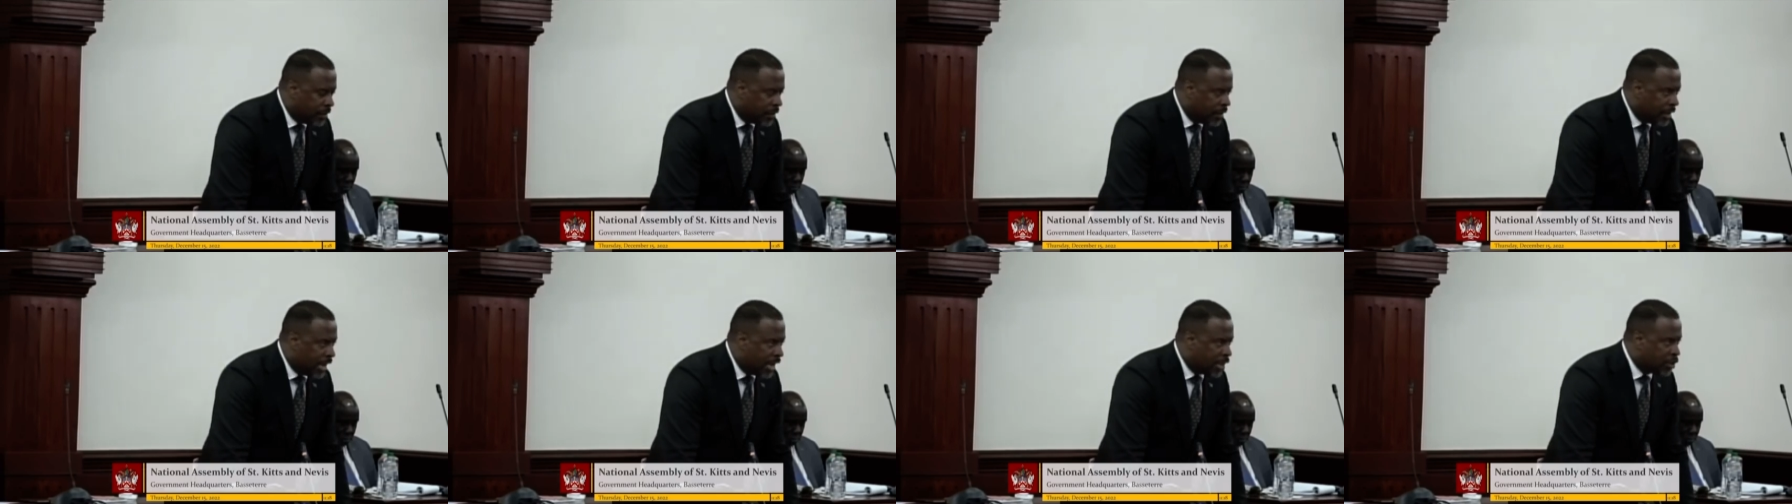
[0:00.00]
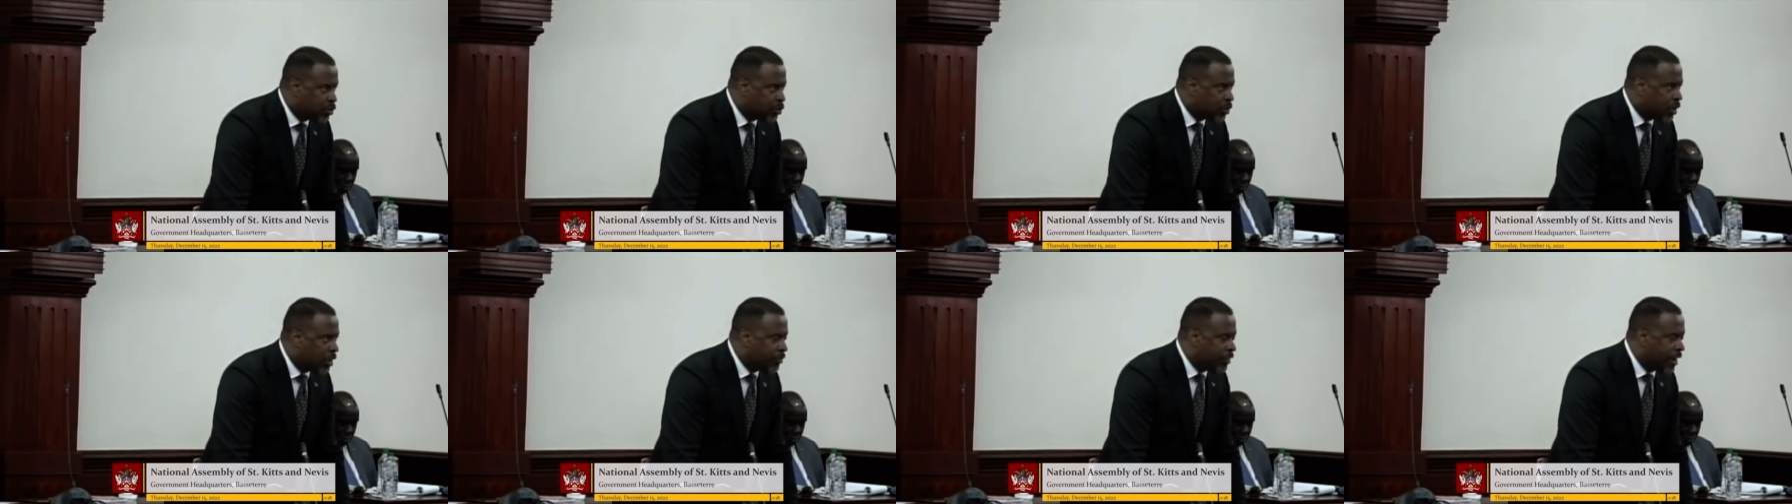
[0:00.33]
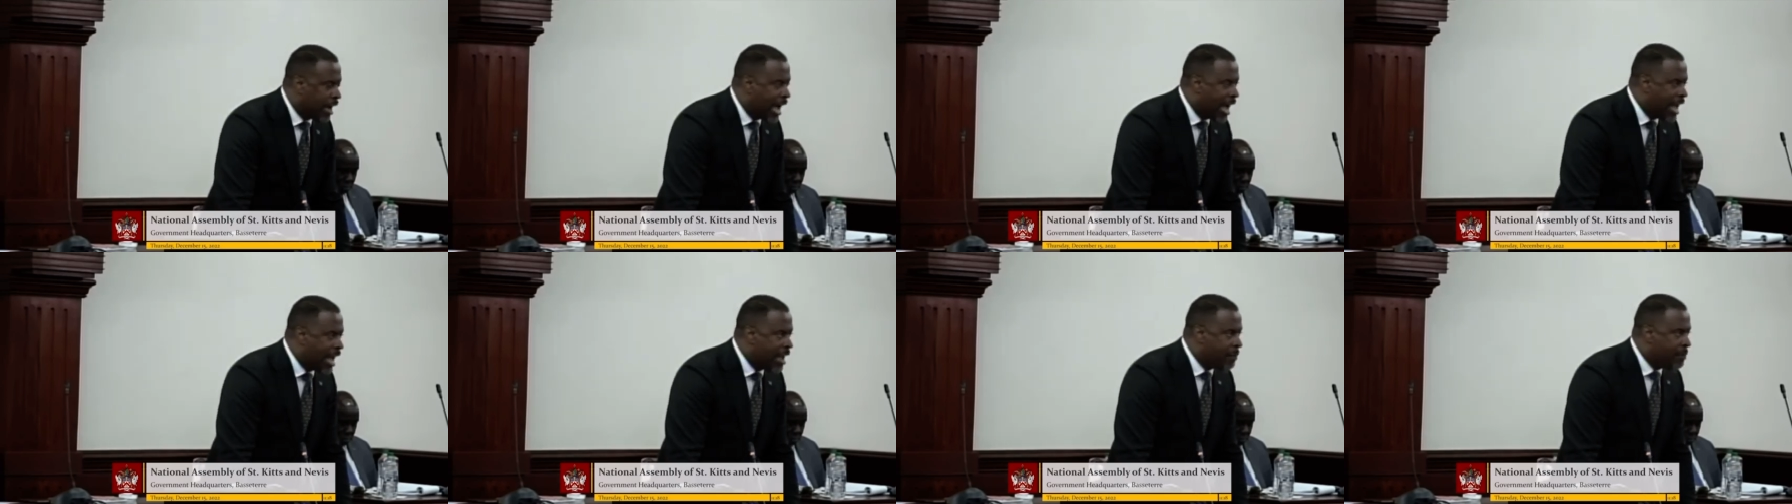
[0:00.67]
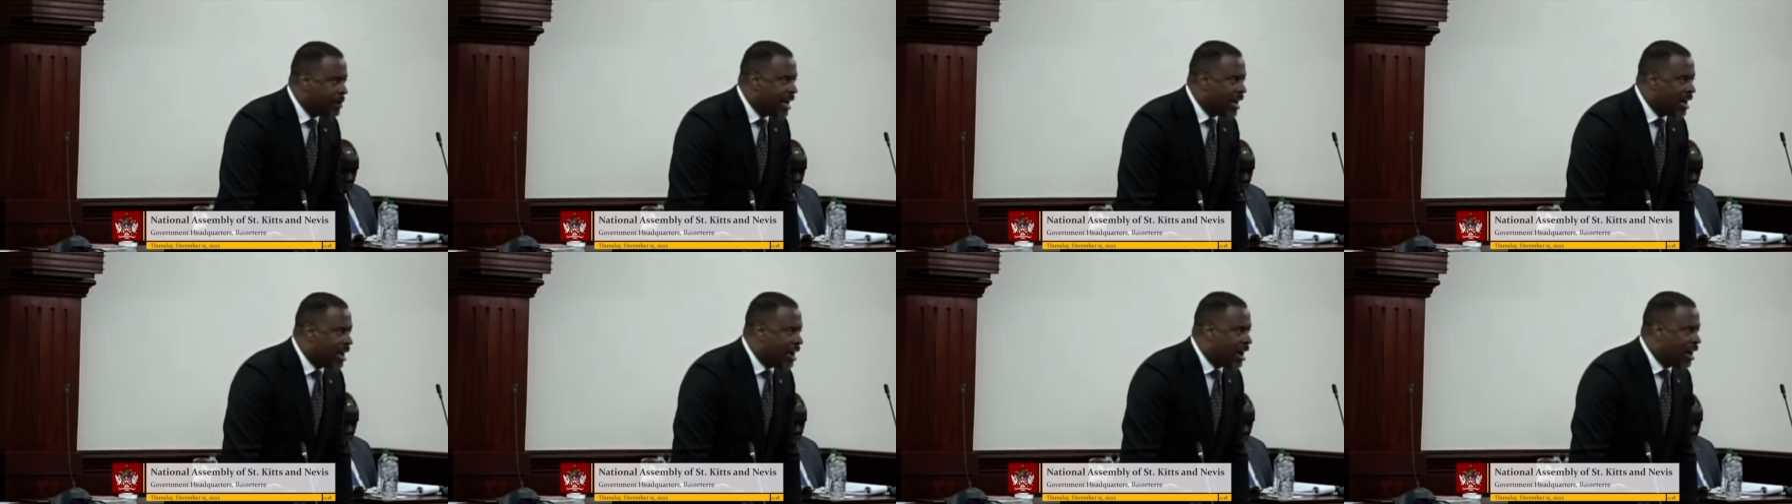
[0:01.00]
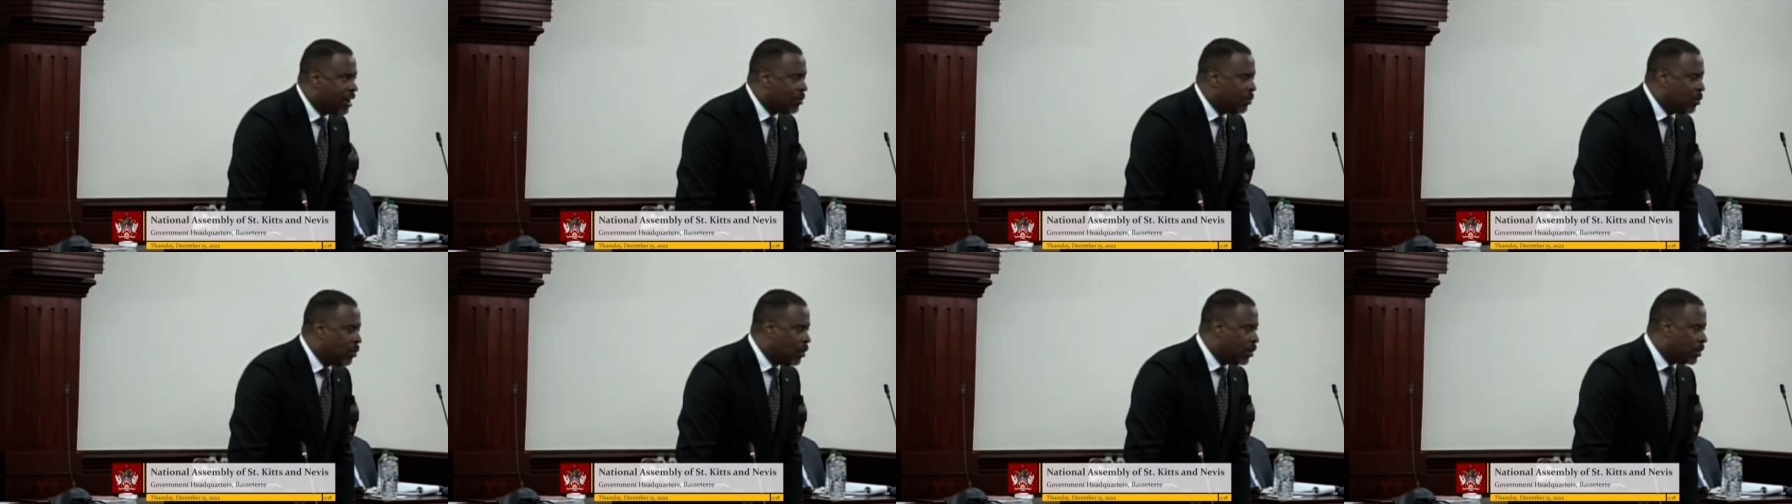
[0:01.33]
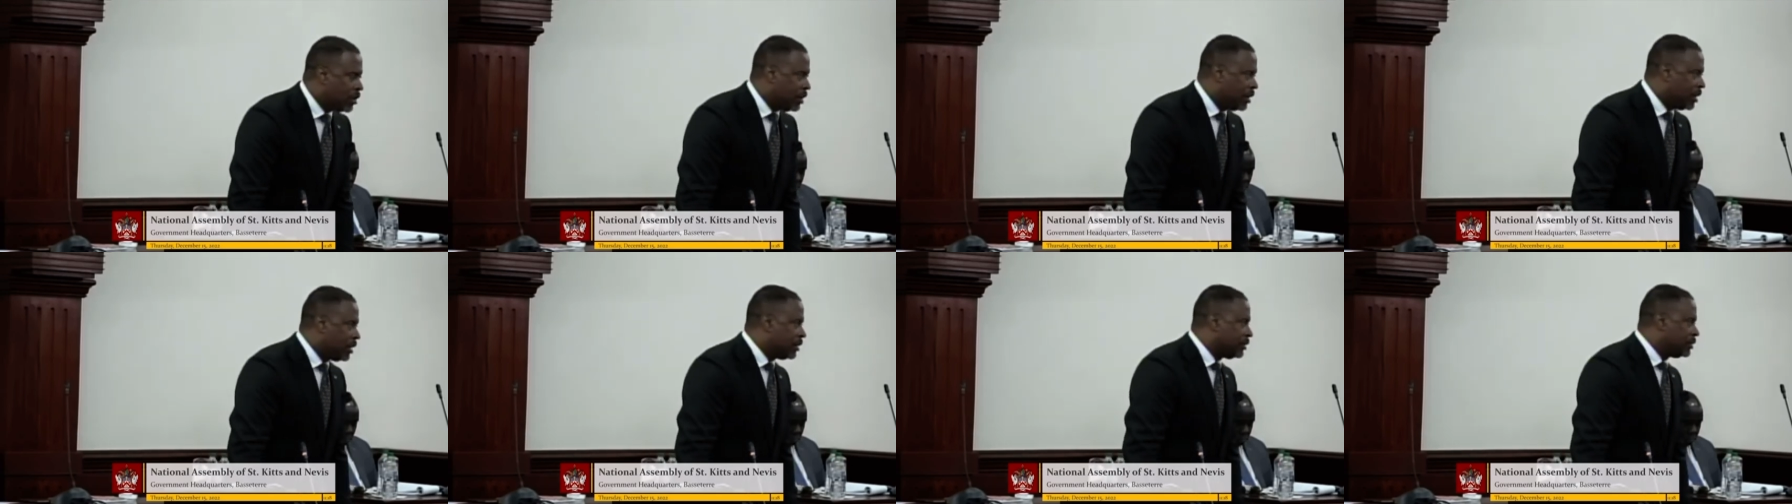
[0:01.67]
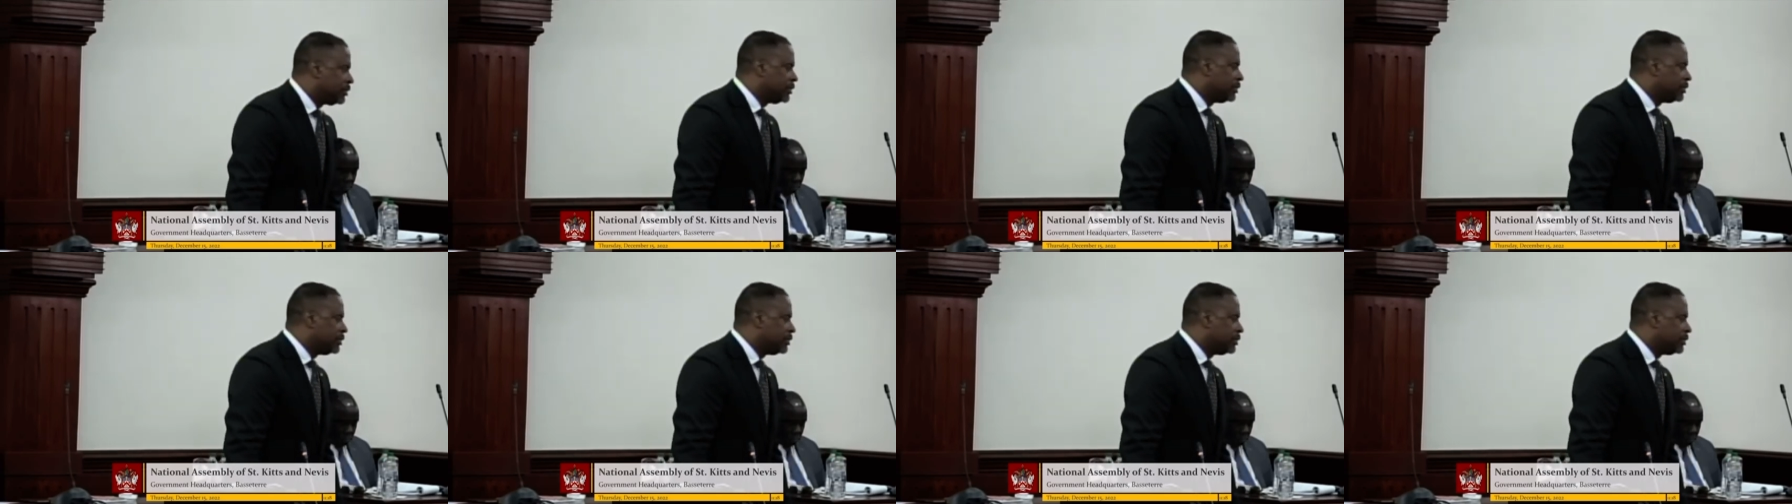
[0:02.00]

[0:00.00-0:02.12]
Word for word: And so if I am a hard worker,